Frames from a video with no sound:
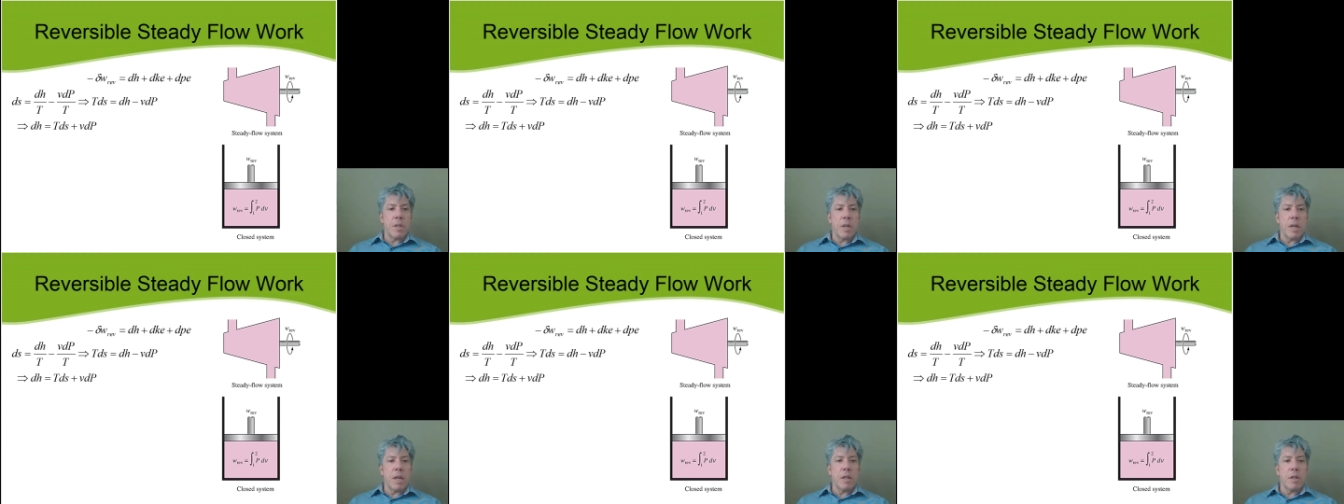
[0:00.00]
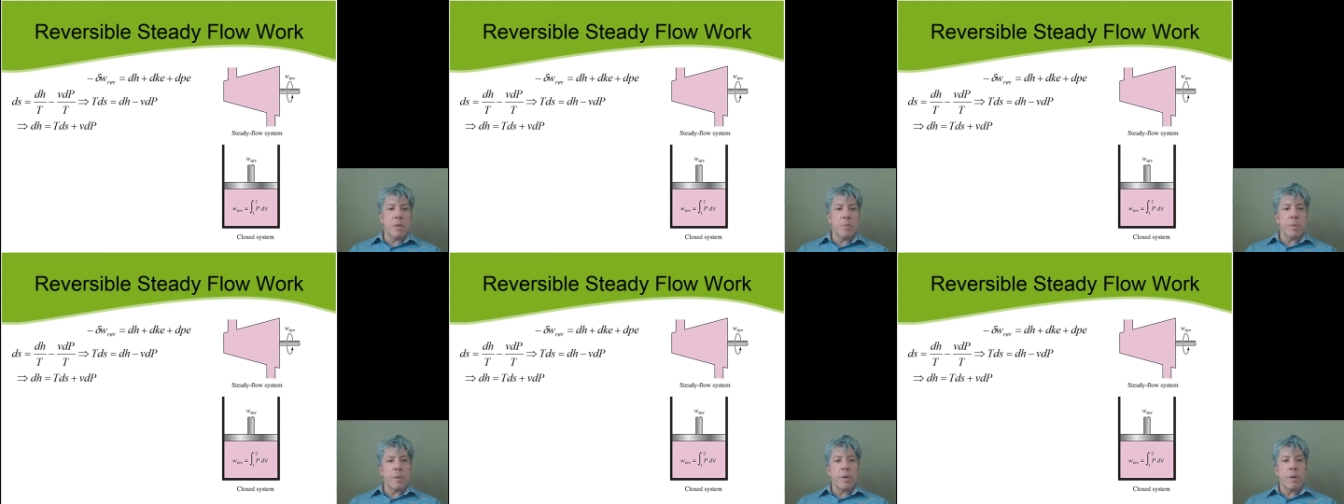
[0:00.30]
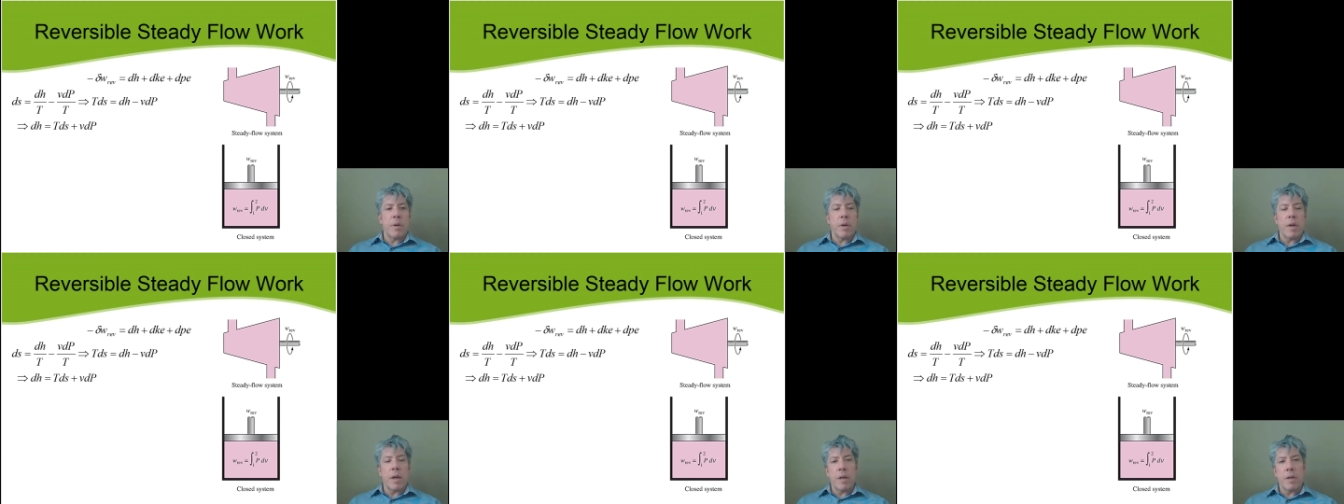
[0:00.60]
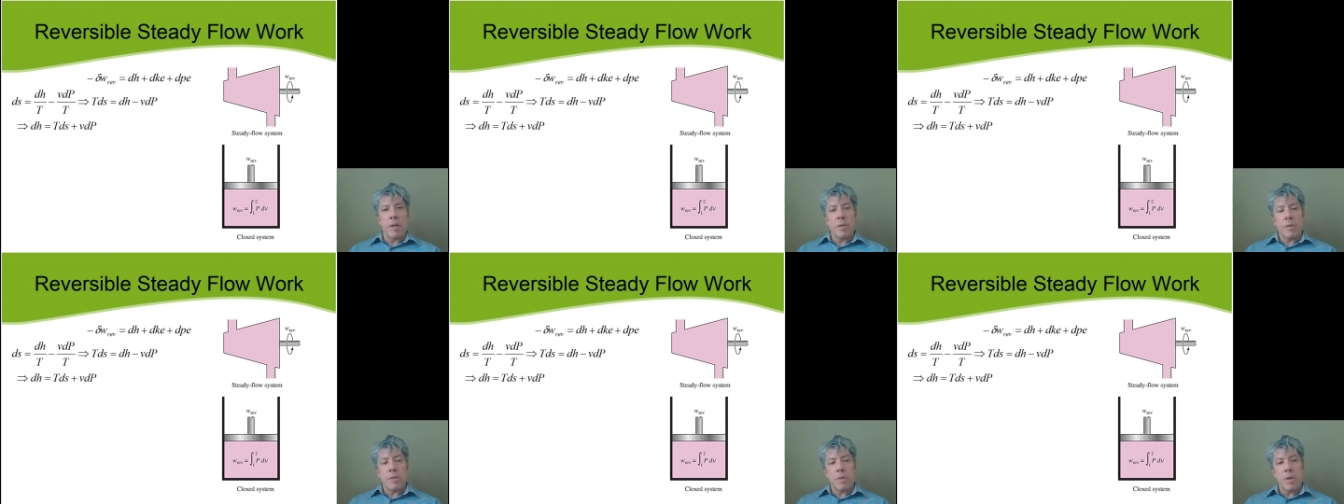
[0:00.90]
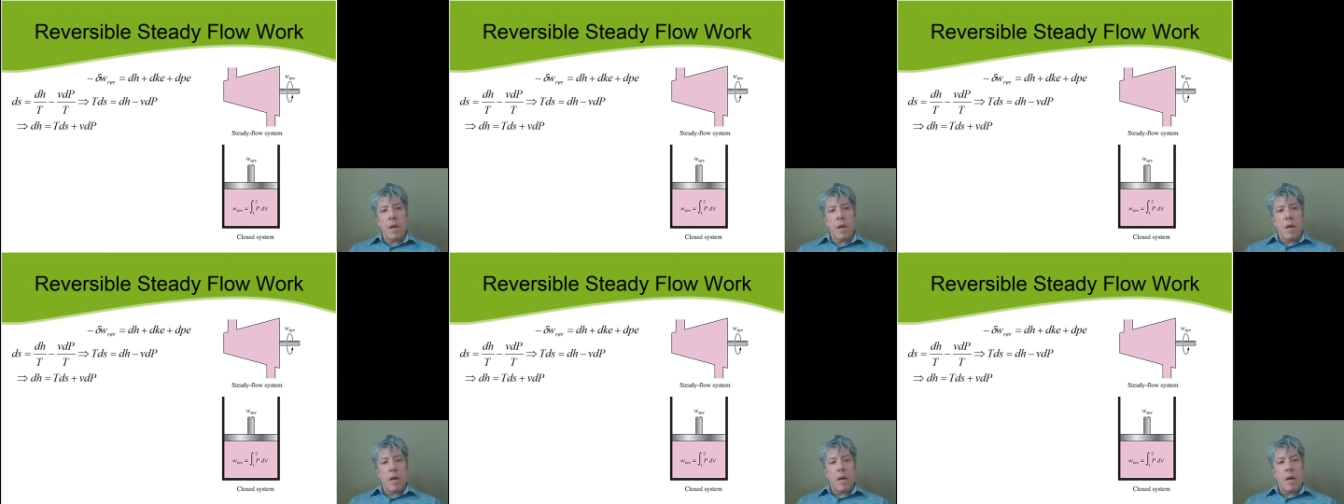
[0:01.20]
the enthalpy, as
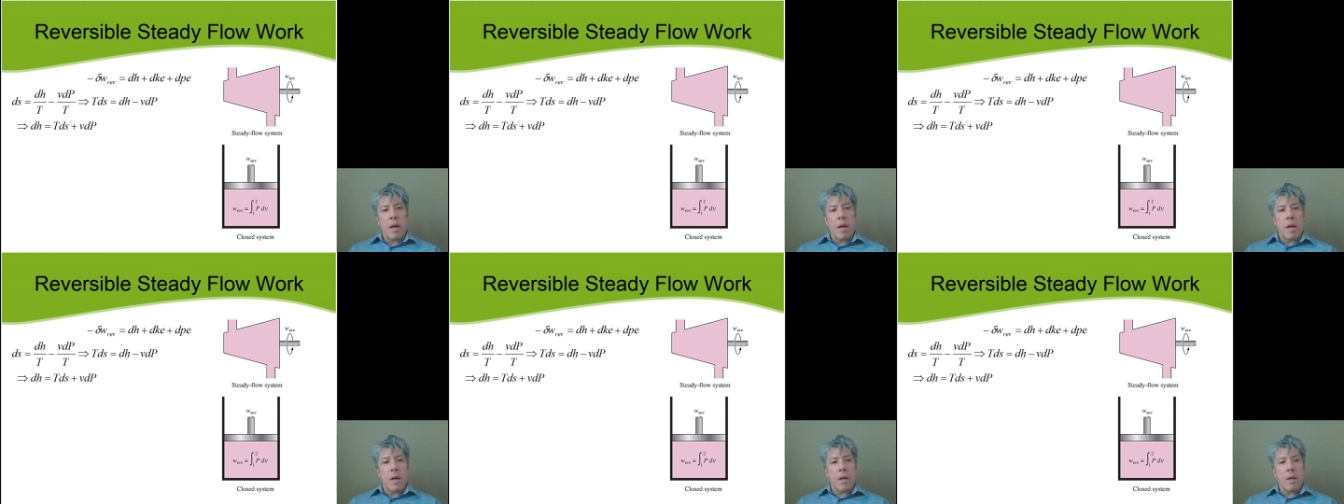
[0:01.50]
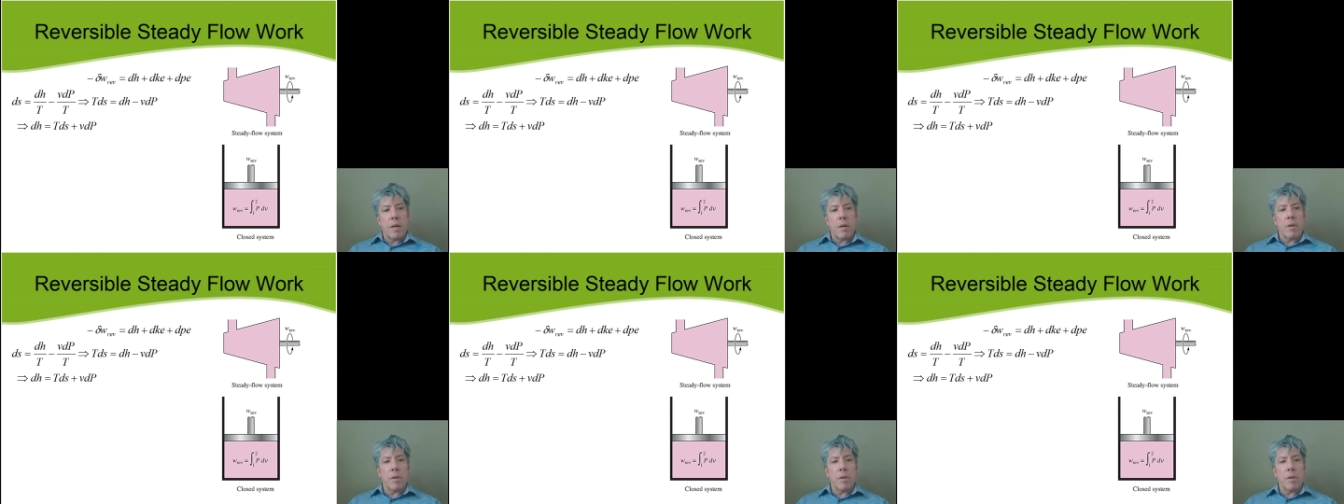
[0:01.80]
uh,